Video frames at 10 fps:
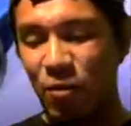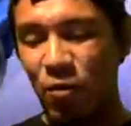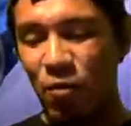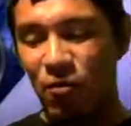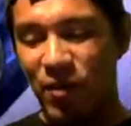
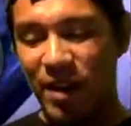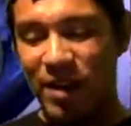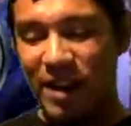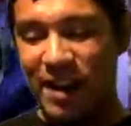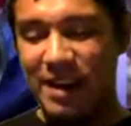Ooh,
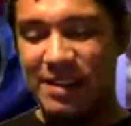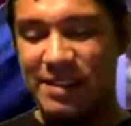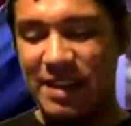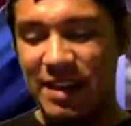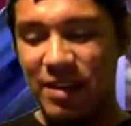very
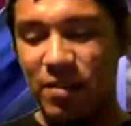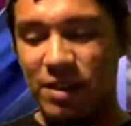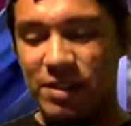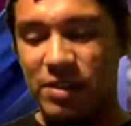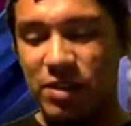nice. You know what?
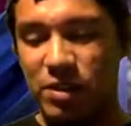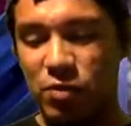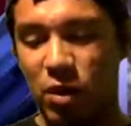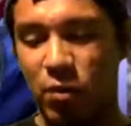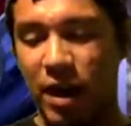Let's do this
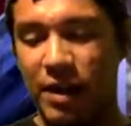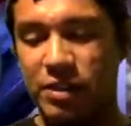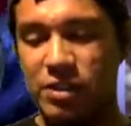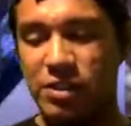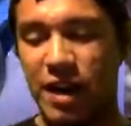while we're at it,
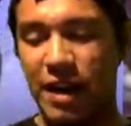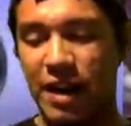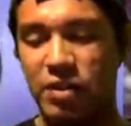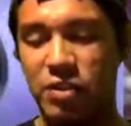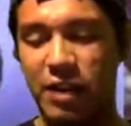just to add
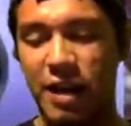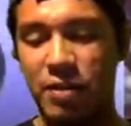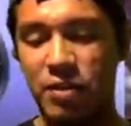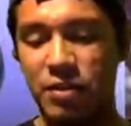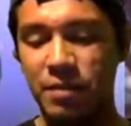extra
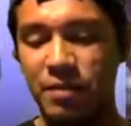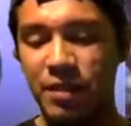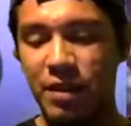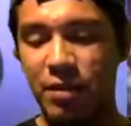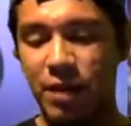damage.
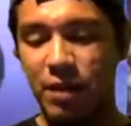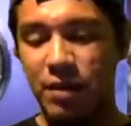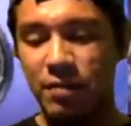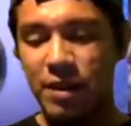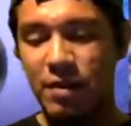There we
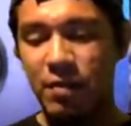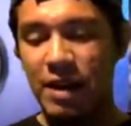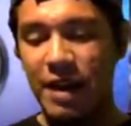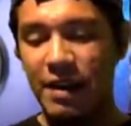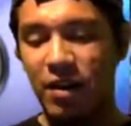go. We
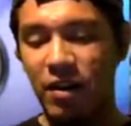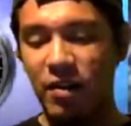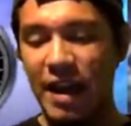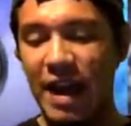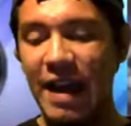landed all of
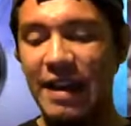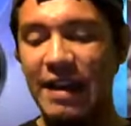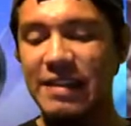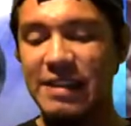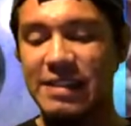that, and
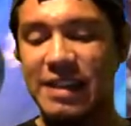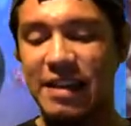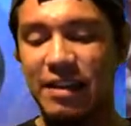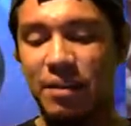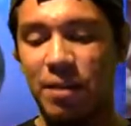it's
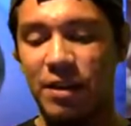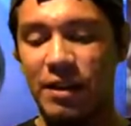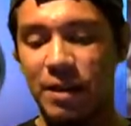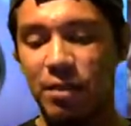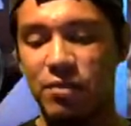extending the
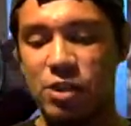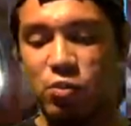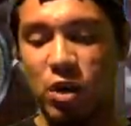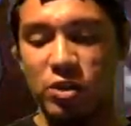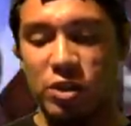debuffs as
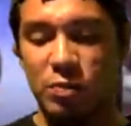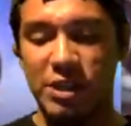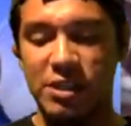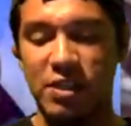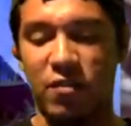well, just
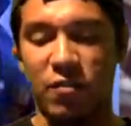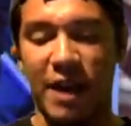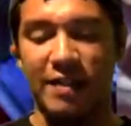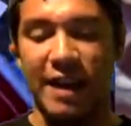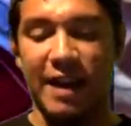because of the
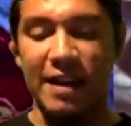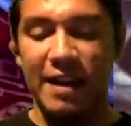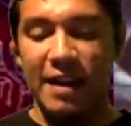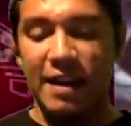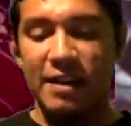fact that
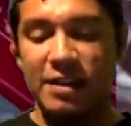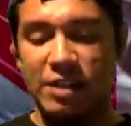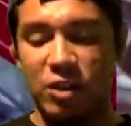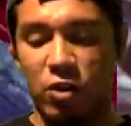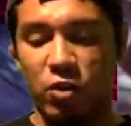it is
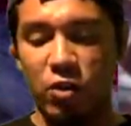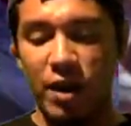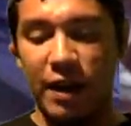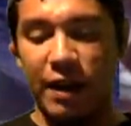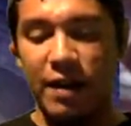
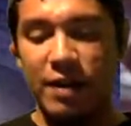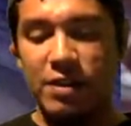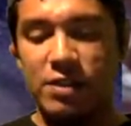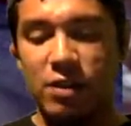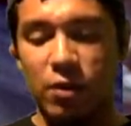critting.
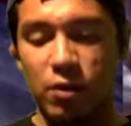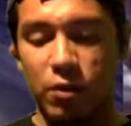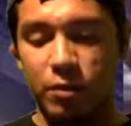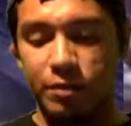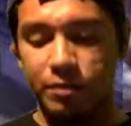
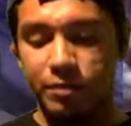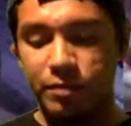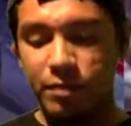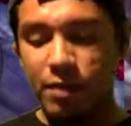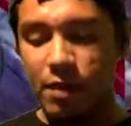So
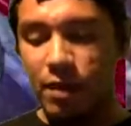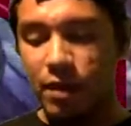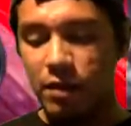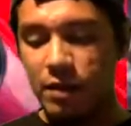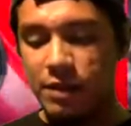
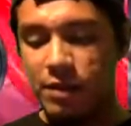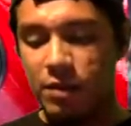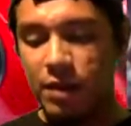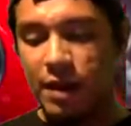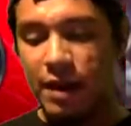let's
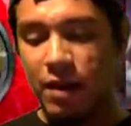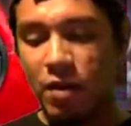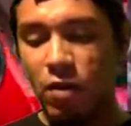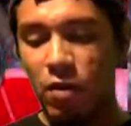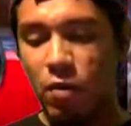go ahead and
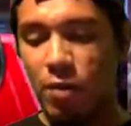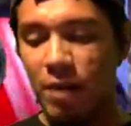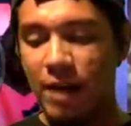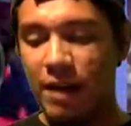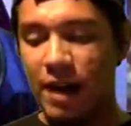we
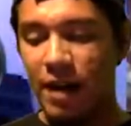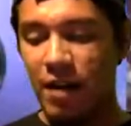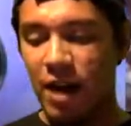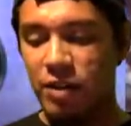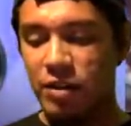might die here.
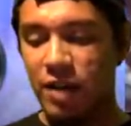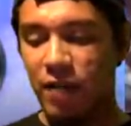Actually, I